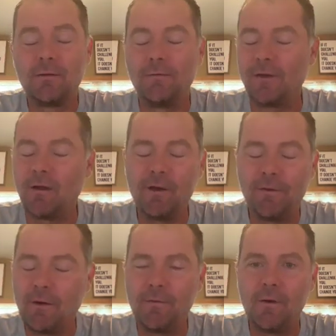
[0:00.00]
Very,
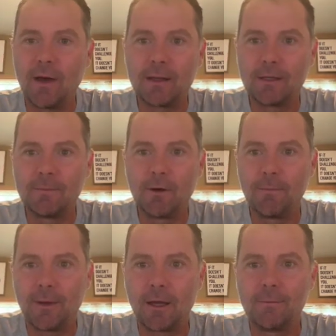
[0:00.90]
very few hot tubs are
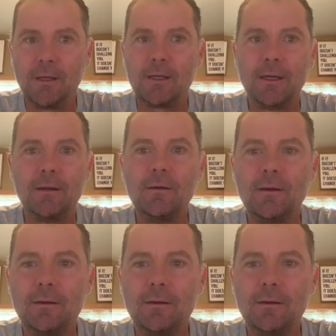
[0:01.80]
impeccably clean.